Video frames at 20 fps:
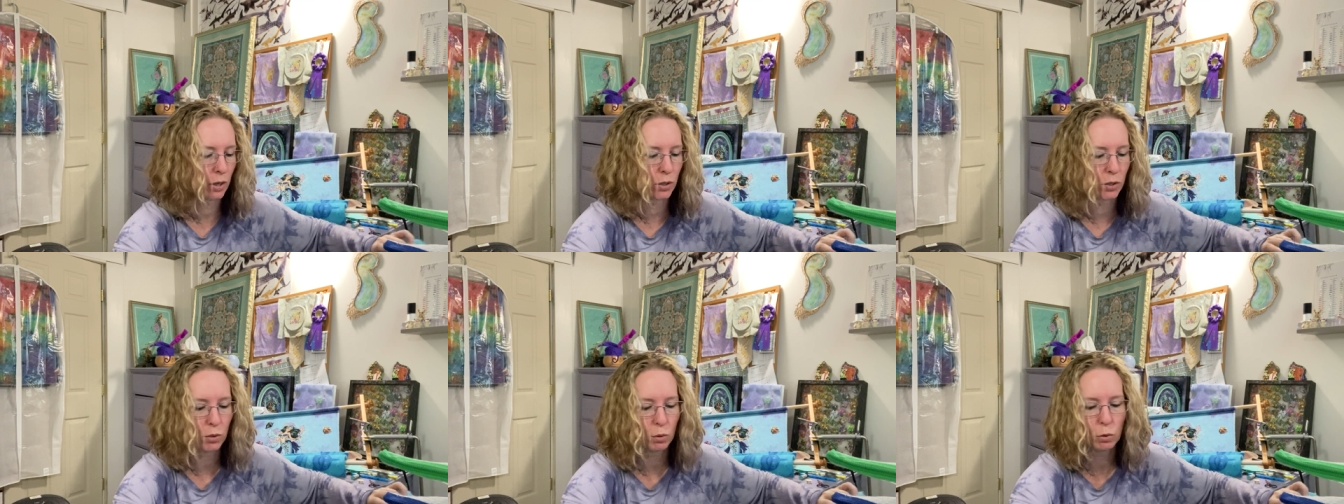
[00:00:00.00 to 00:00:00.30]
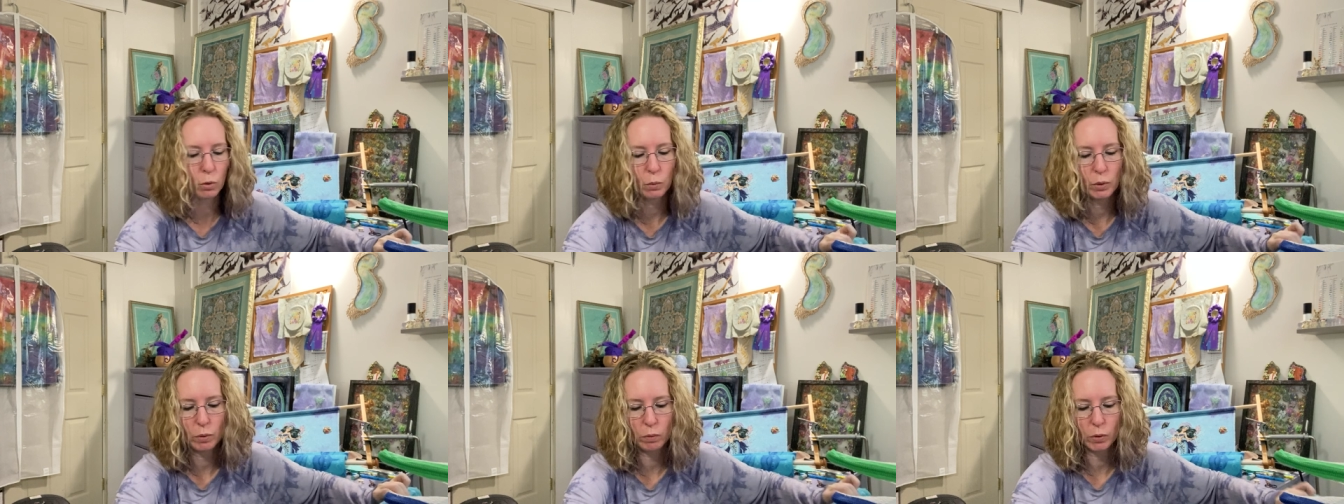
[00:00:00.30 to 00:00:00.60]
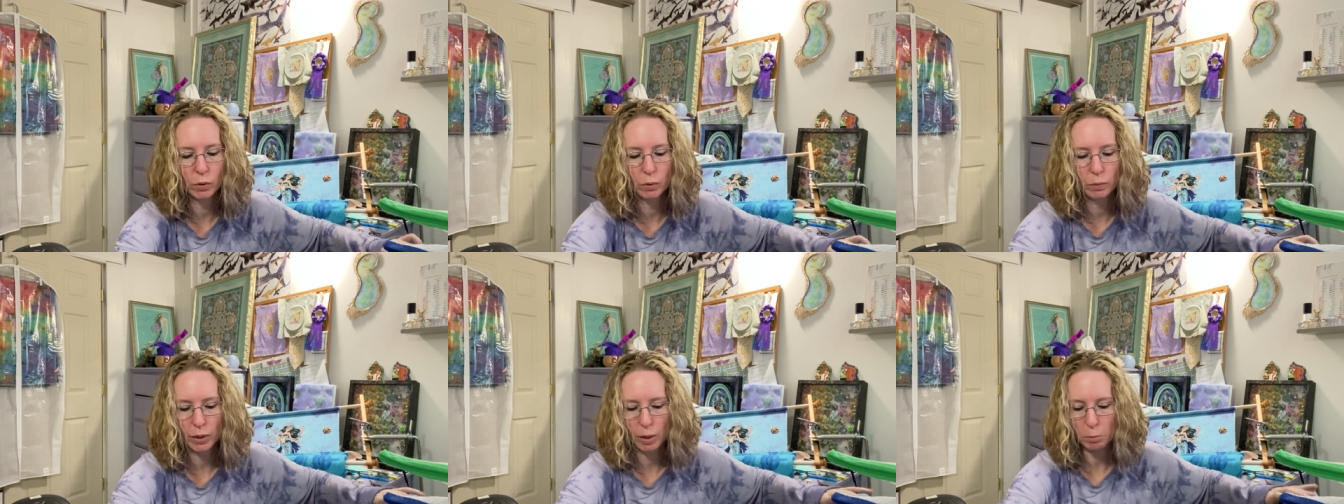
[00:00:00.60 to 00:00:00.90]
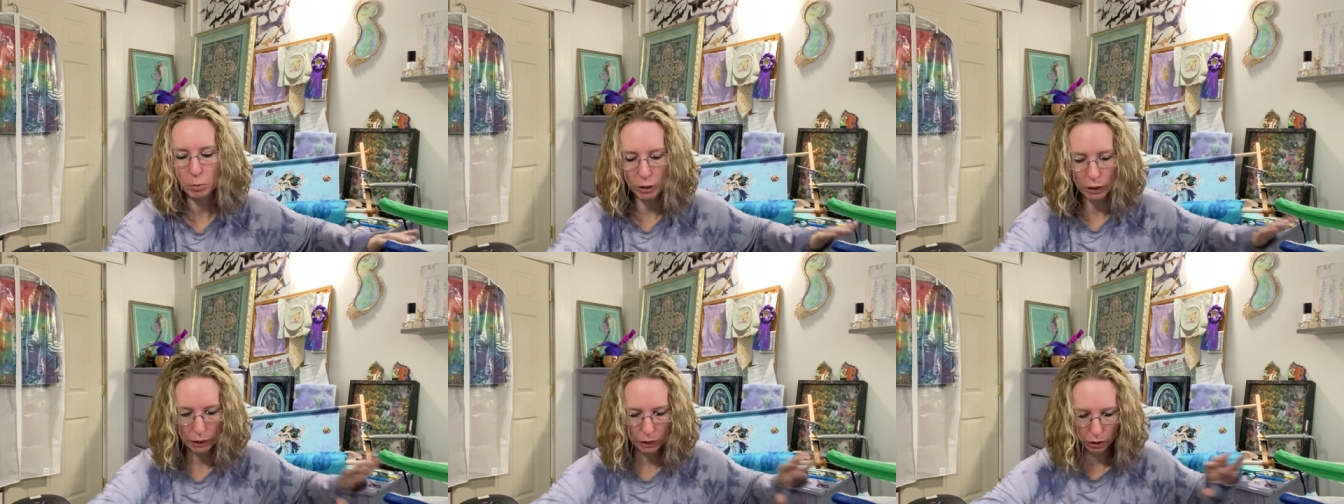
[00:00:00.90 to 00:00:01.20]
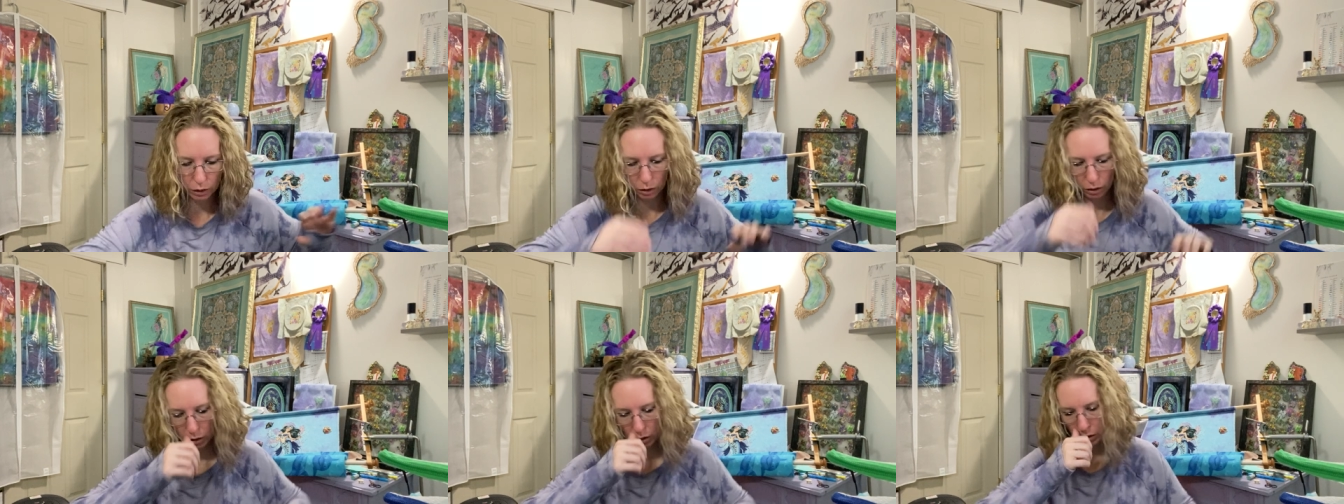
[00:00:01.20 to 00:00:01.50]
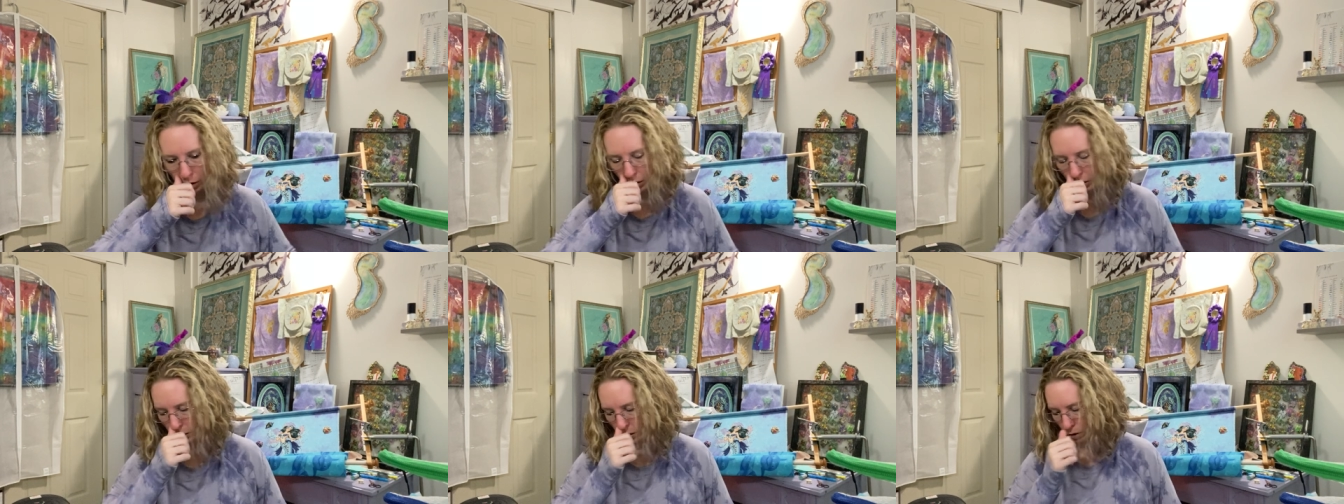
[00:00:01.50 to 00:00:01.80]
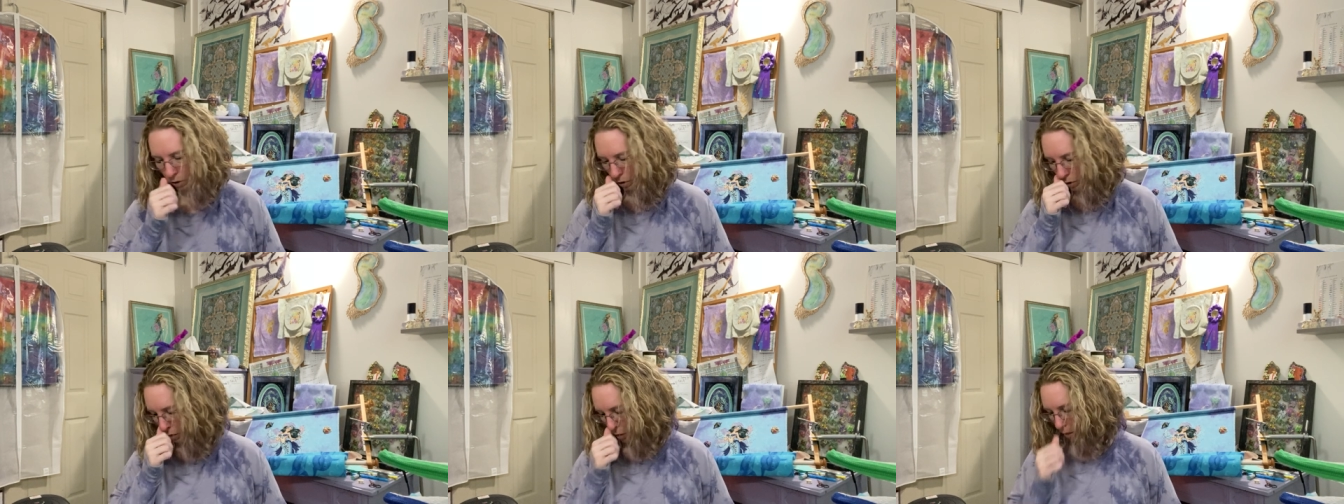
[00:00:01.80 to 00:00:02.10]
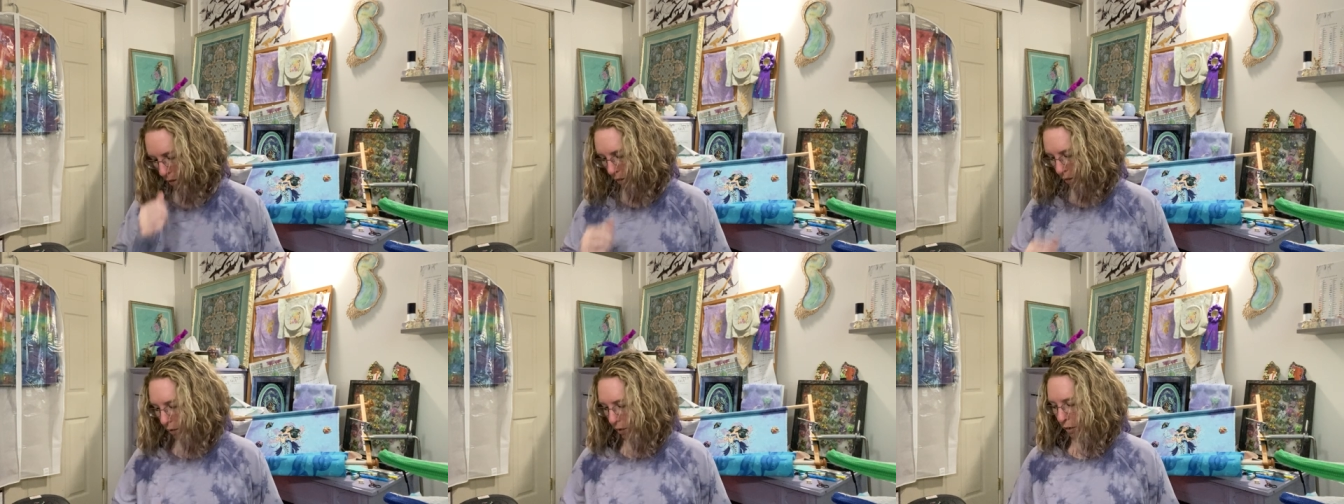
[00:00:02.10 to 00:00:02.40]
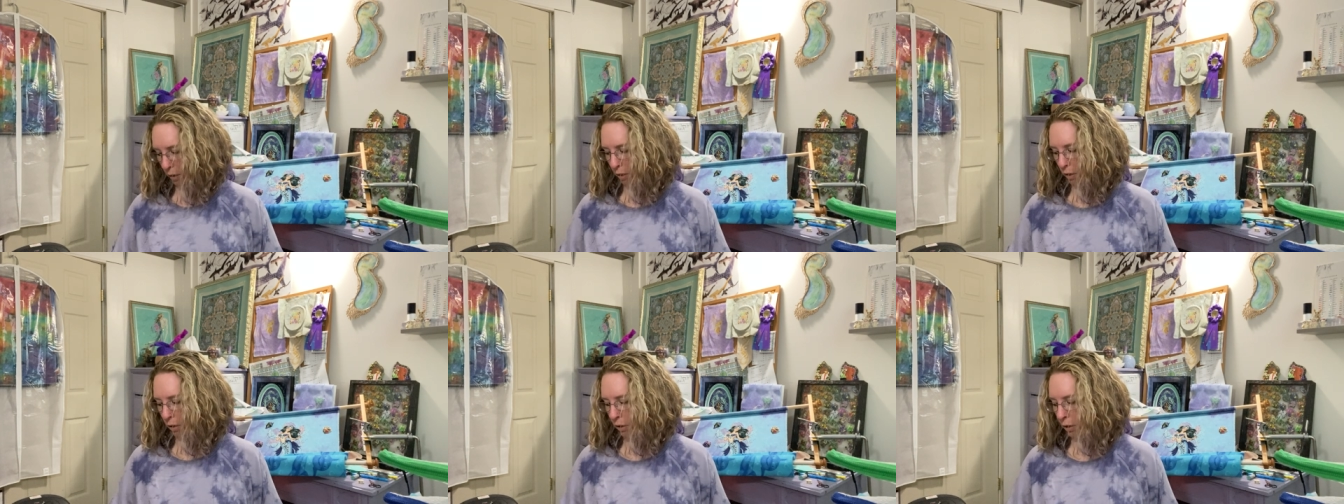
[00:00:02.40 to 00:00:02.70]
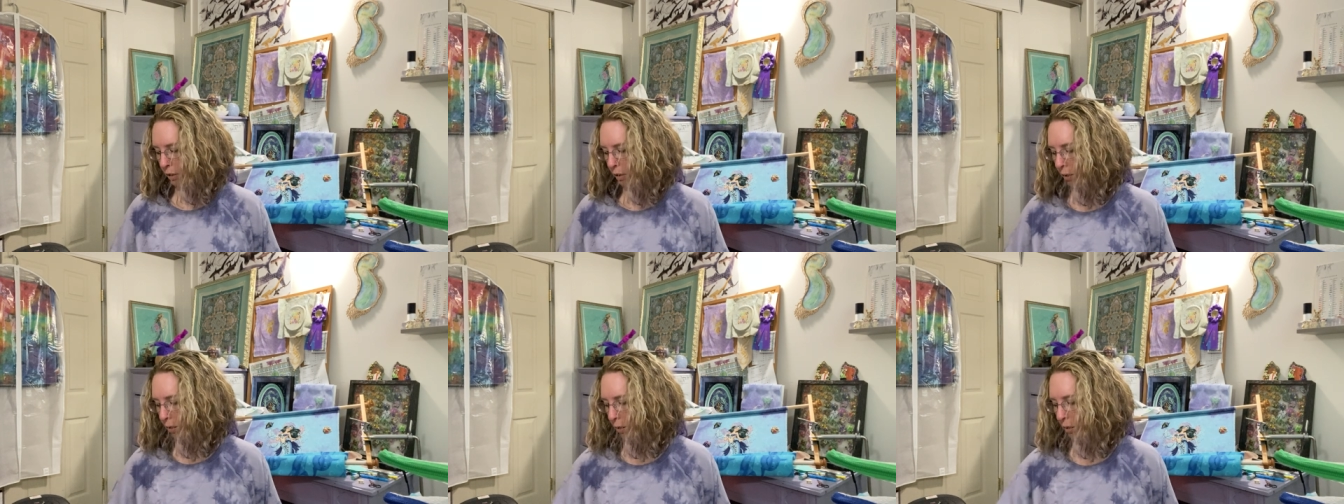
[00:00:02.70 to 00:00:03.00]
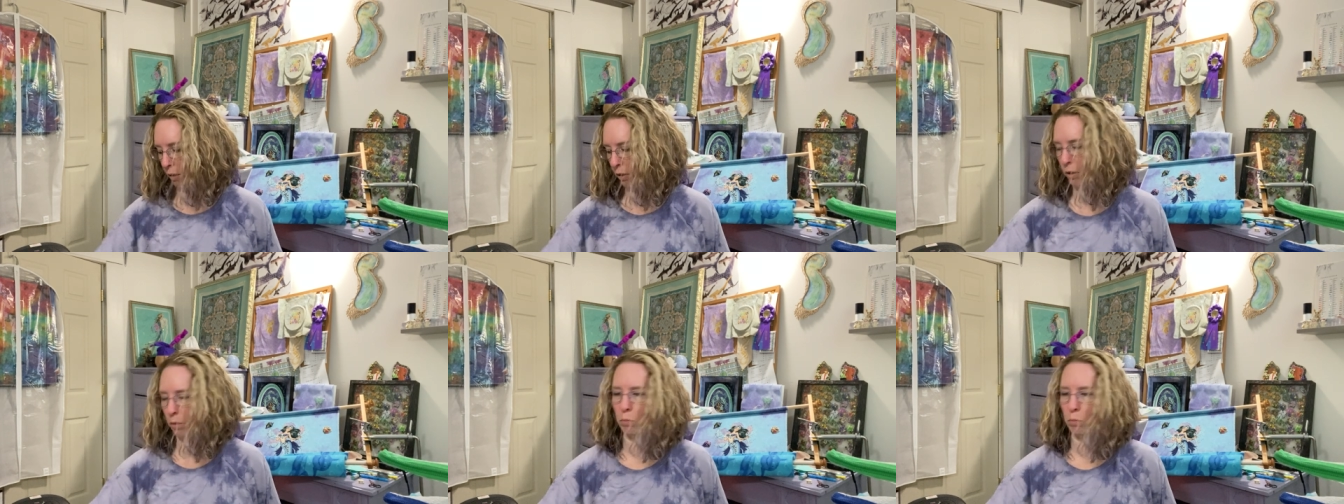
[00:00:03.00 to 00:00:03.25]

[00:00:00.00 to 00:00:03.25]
silk weaver fabric. And